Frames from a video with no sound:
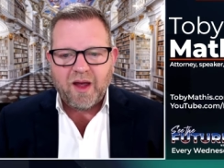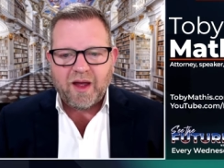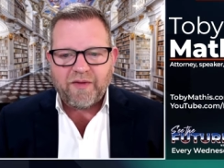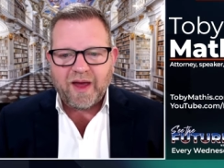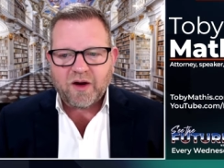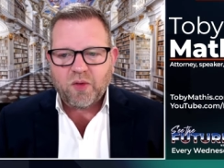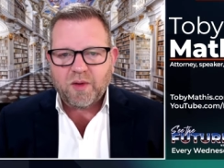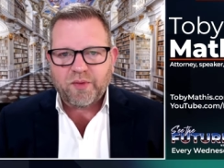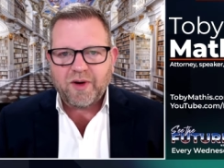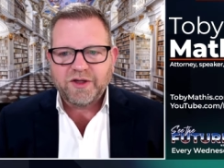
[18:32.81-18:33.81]
And that
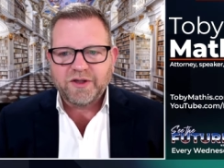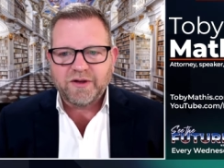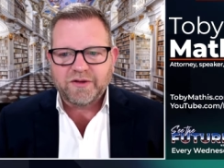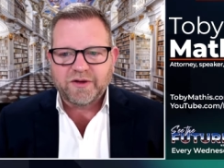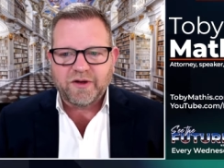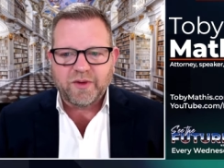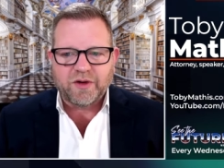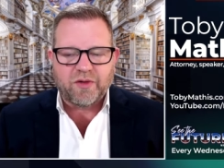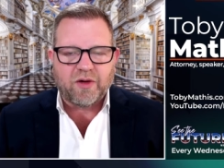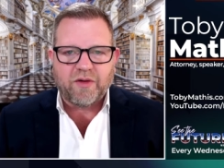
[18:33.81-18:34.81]
corporation is going to
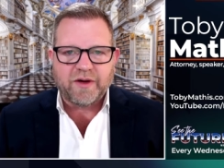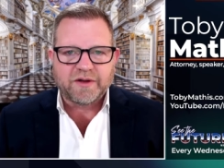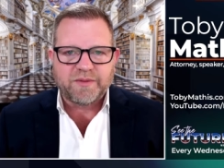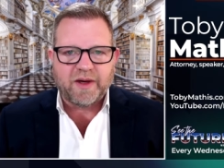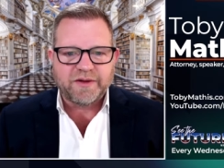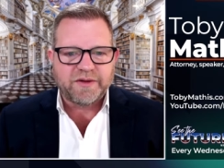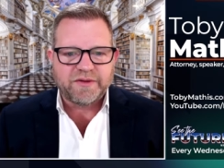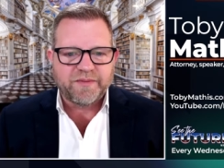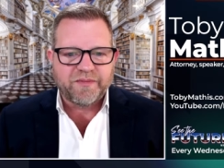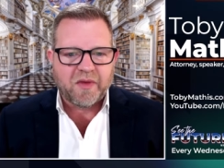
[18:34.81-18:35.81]
incur all the expenses.